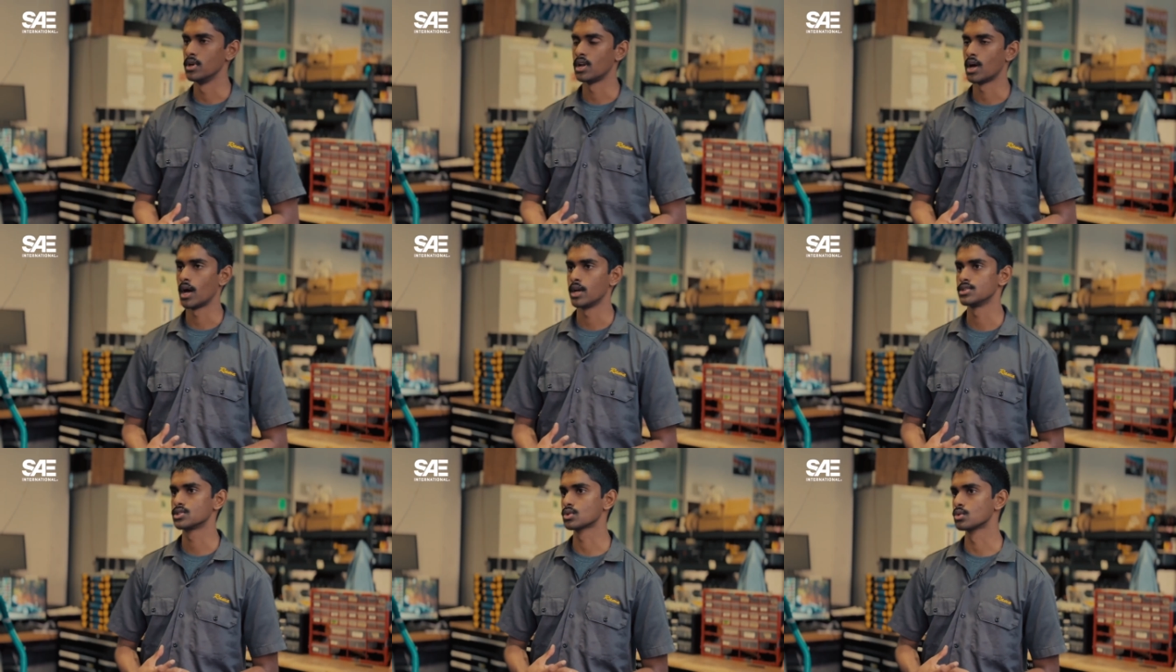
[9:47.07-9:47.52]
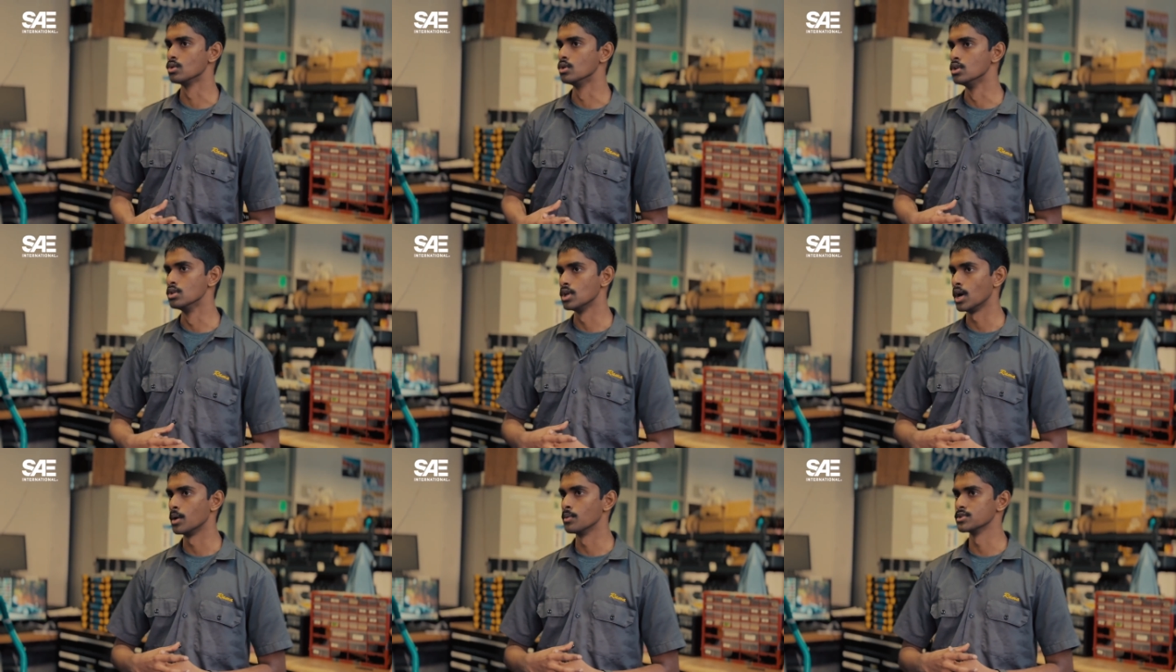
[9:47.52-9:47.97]
In high
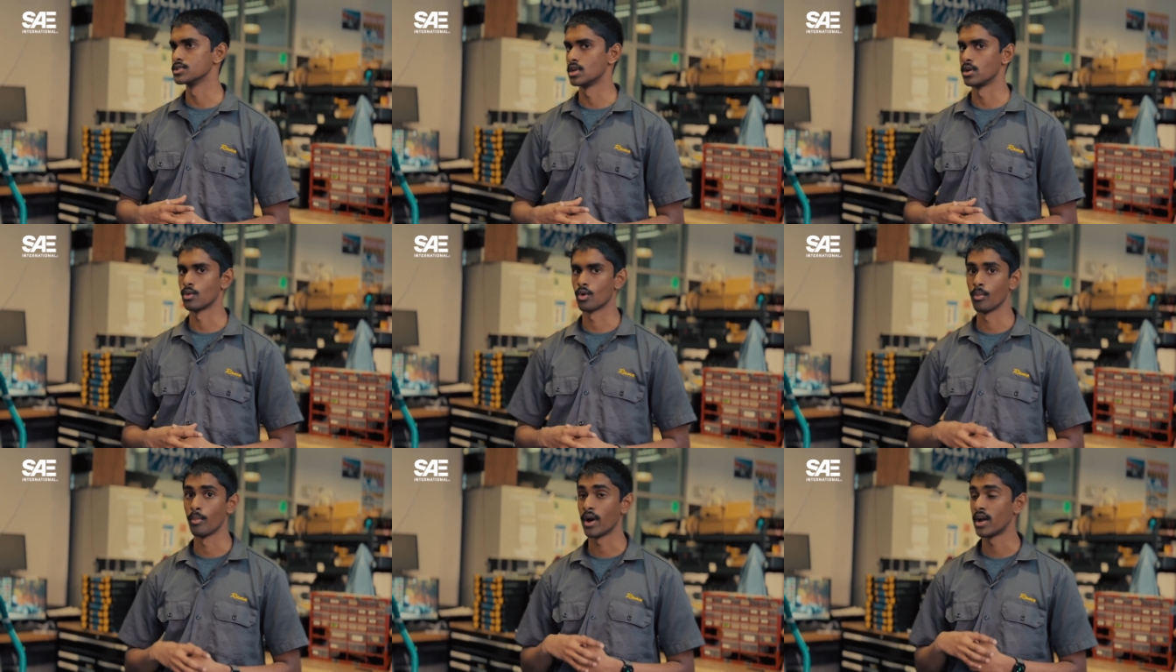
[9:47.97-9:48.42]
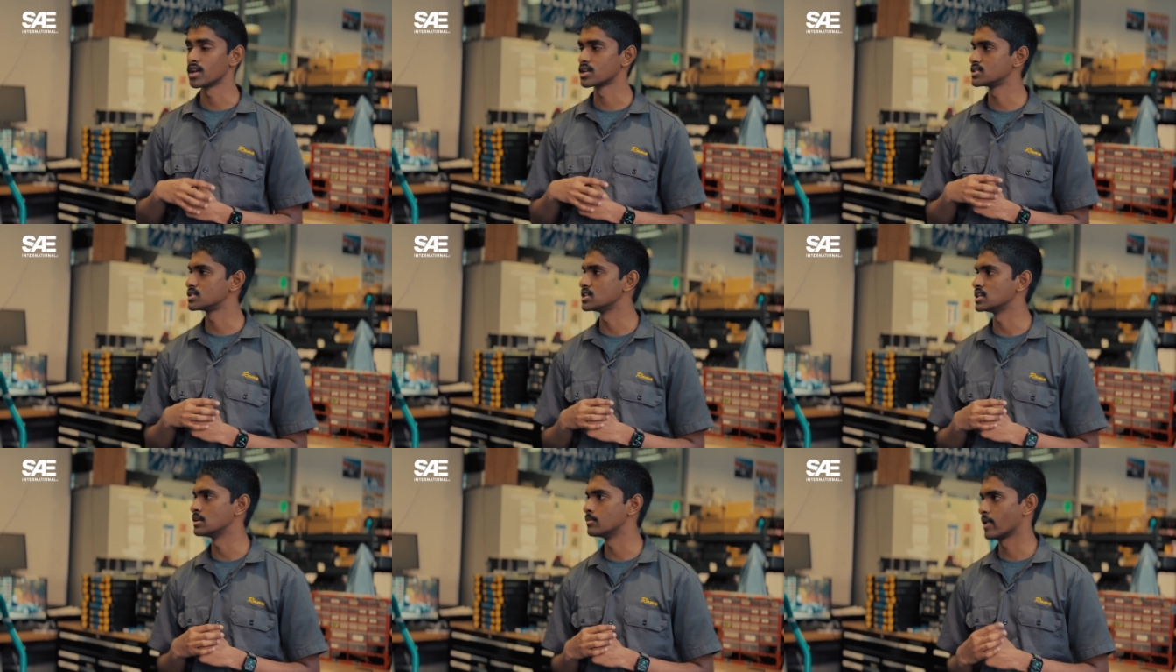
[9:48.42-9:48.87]
school, I was on a
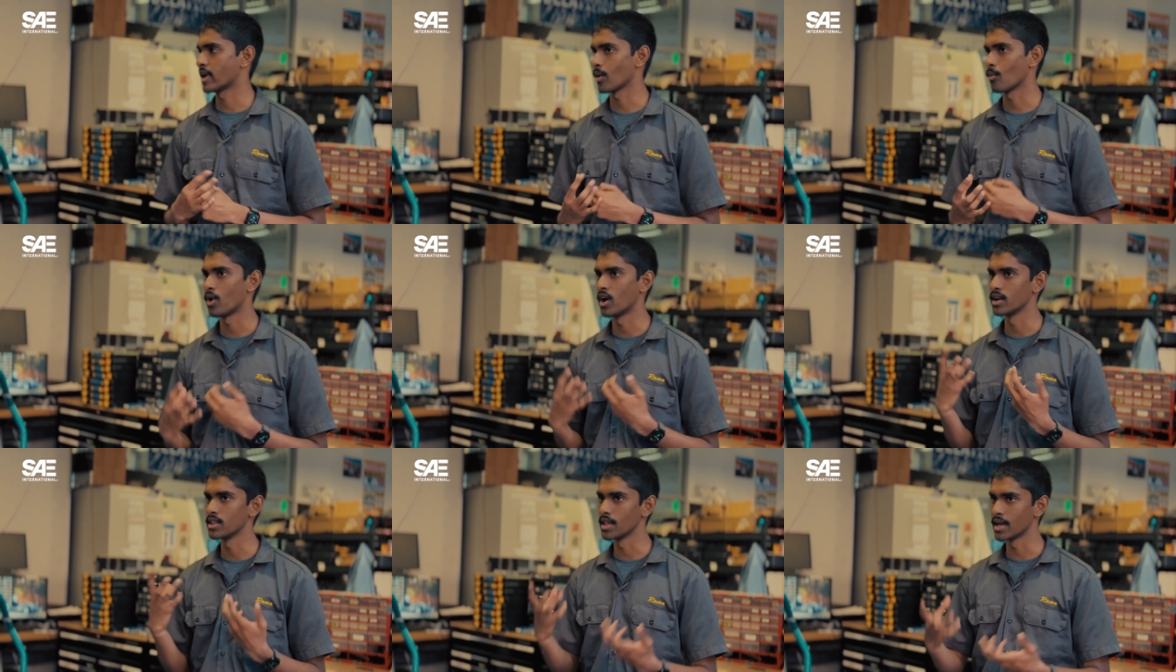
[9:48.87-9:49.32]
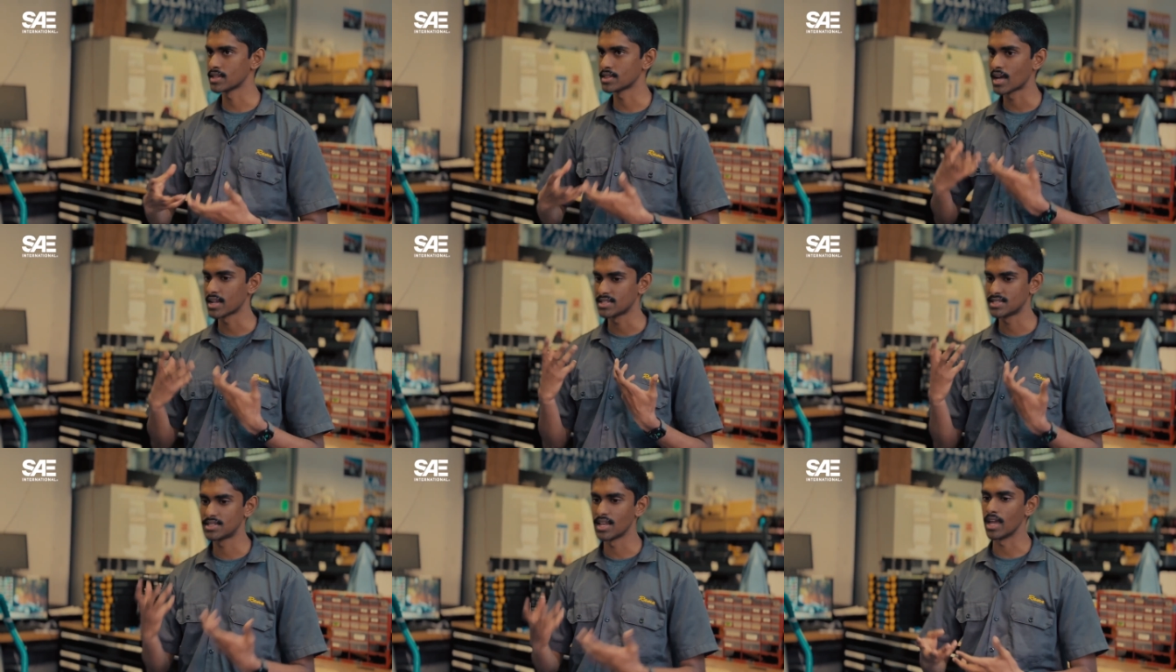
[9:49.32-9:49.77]
robotics team, and I wanted like
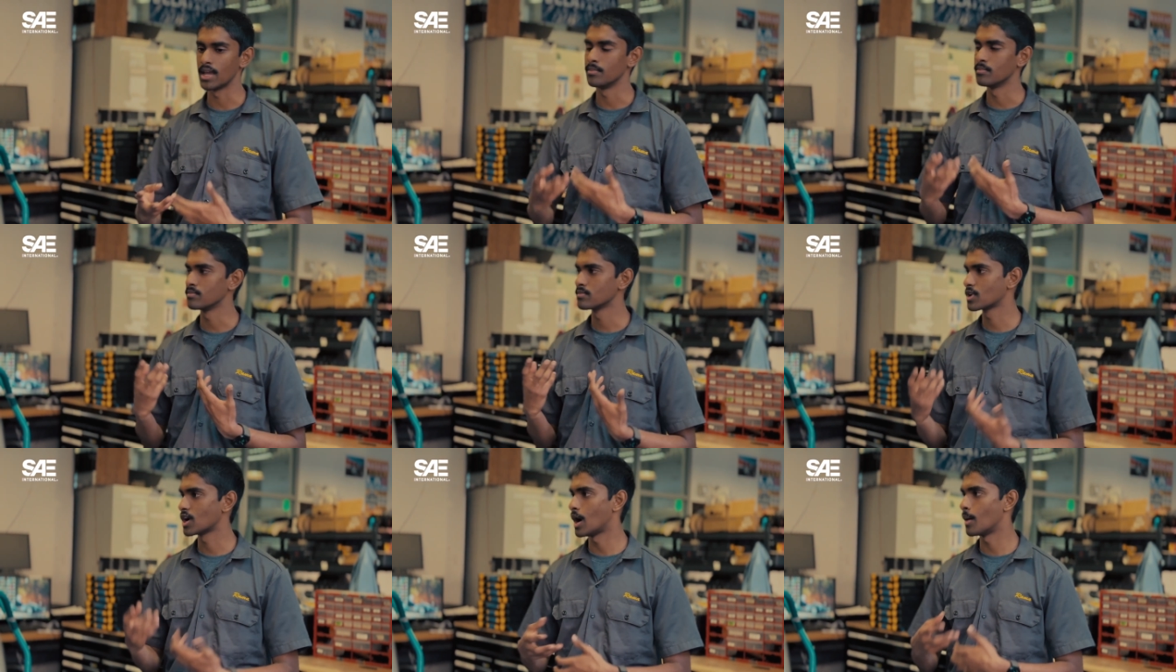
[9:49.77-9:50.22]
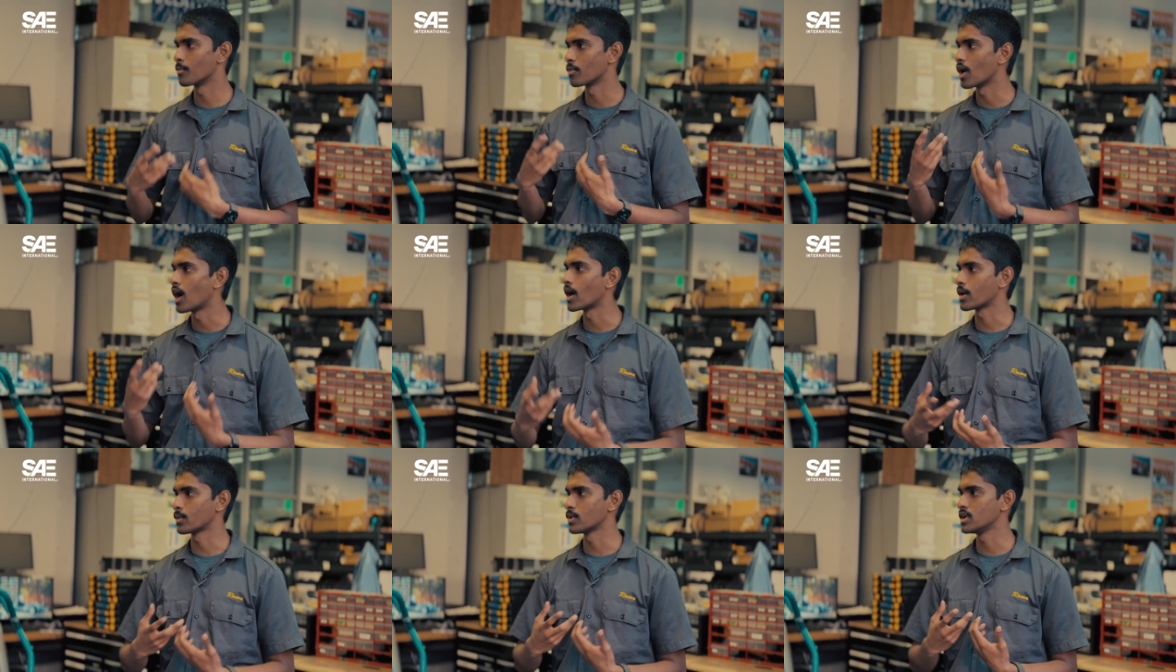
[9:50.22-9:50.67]
that same
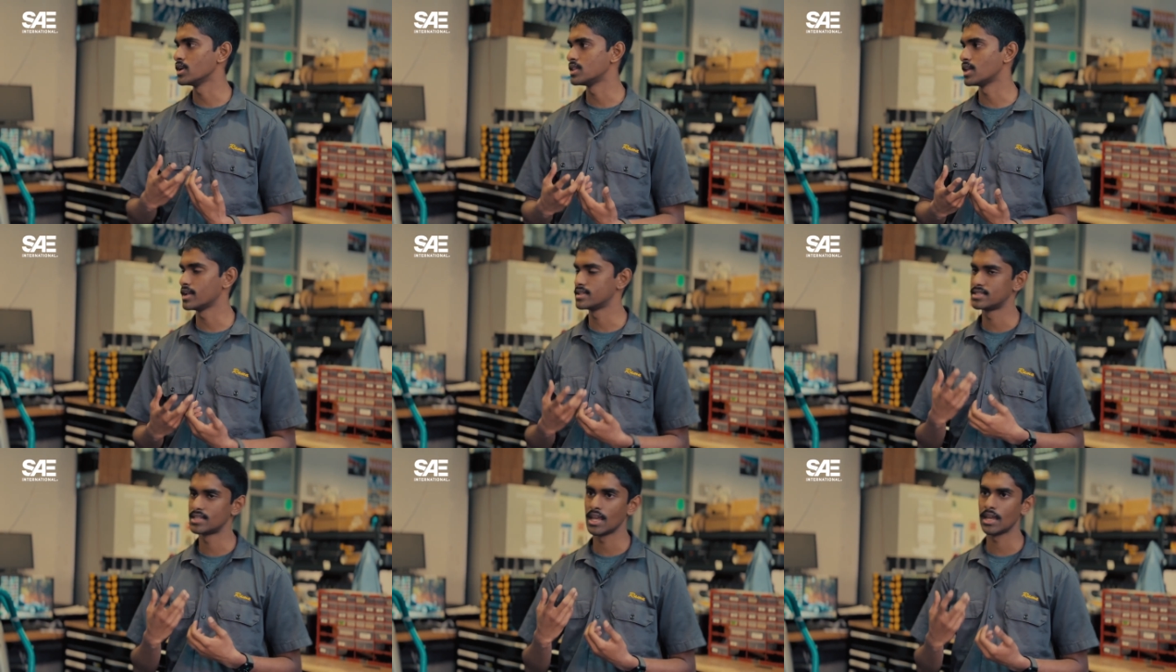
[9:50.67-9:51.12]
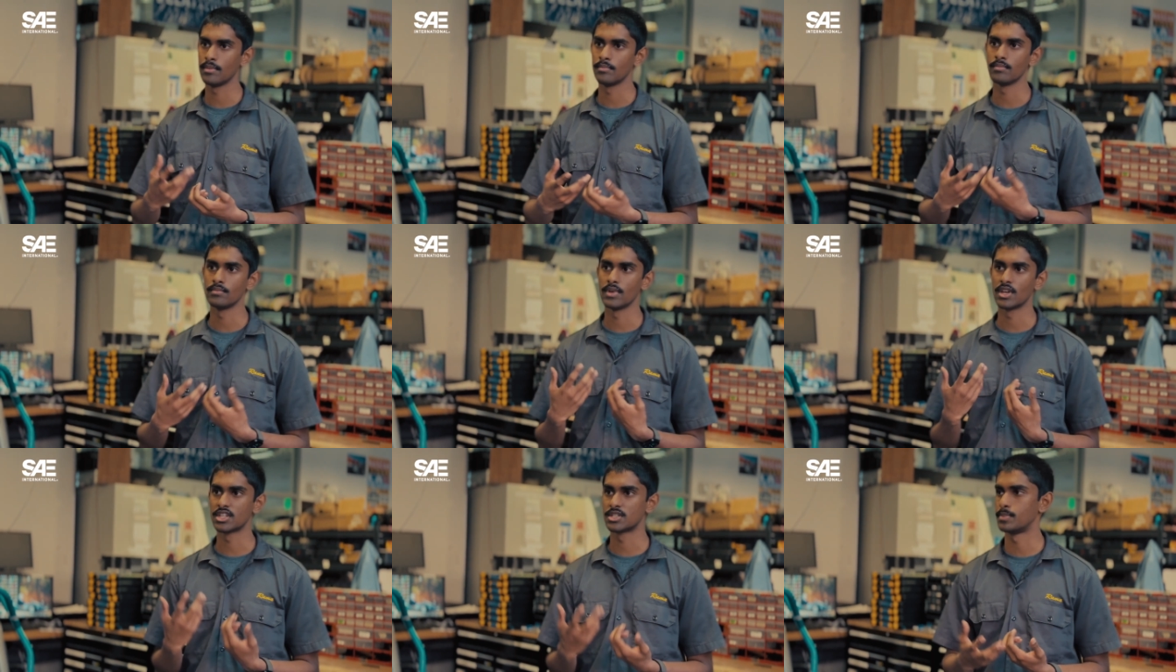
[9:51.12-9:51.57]
camaraderie, that
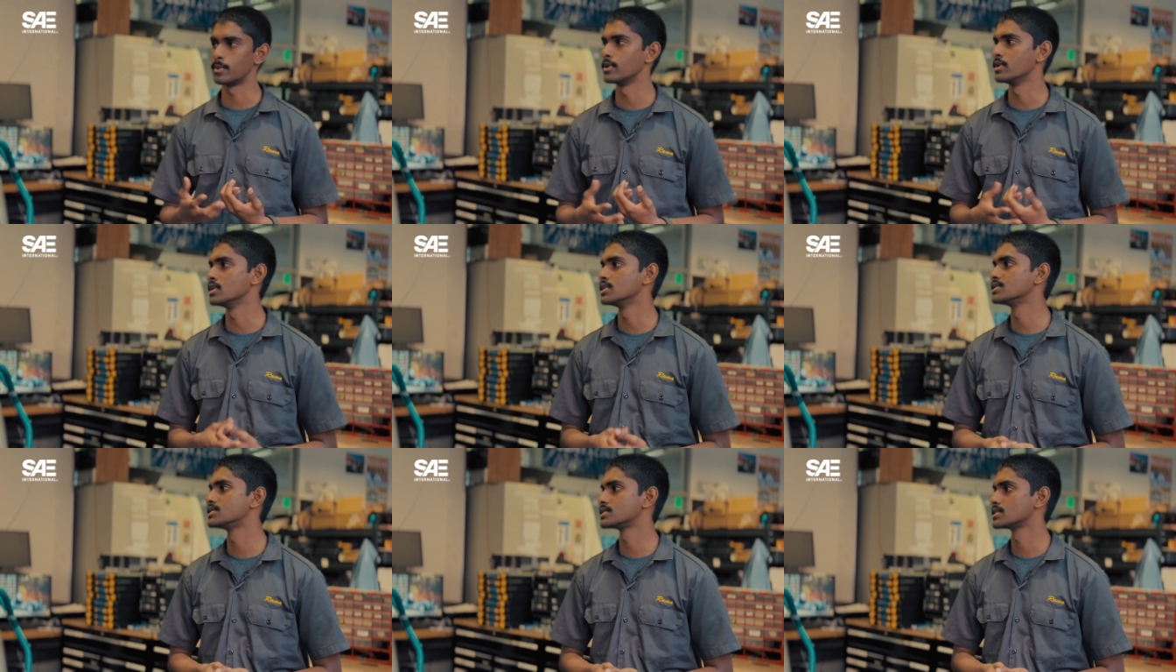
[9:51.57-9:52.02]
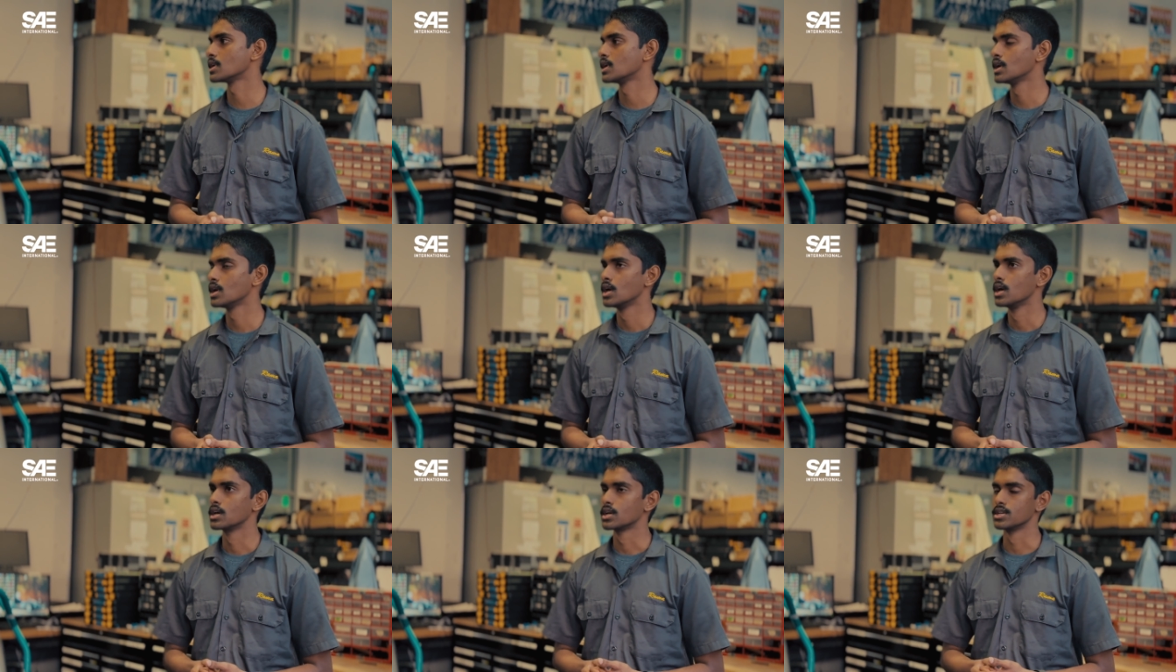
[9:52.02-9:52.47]
same experience,
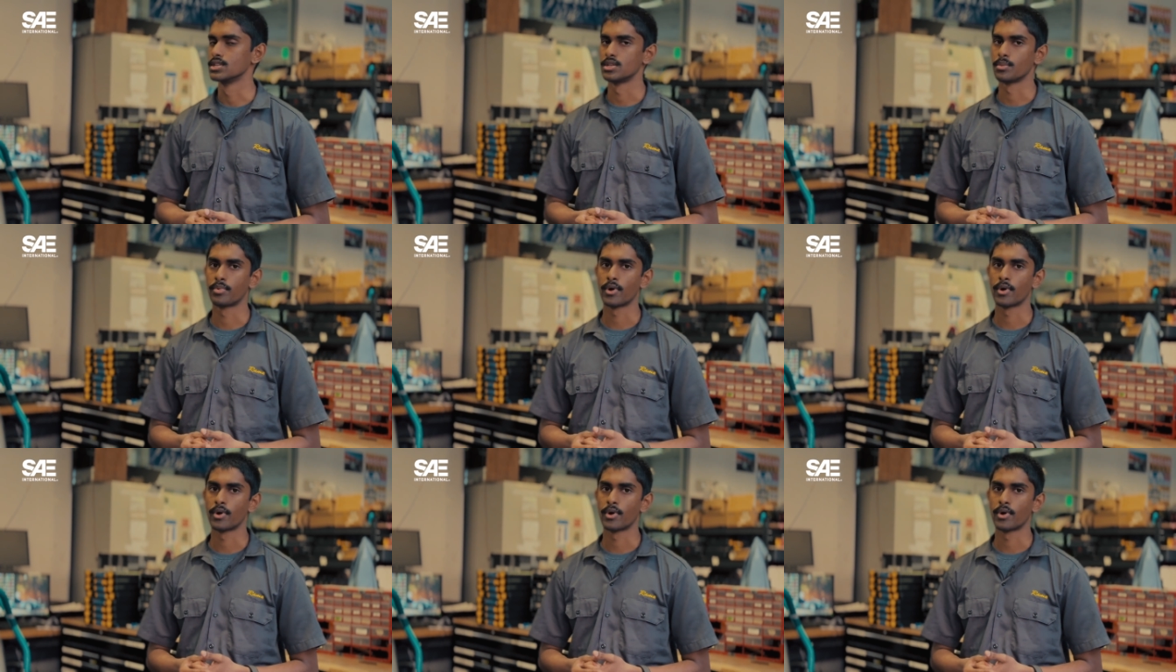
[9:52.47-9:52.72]
because yeah.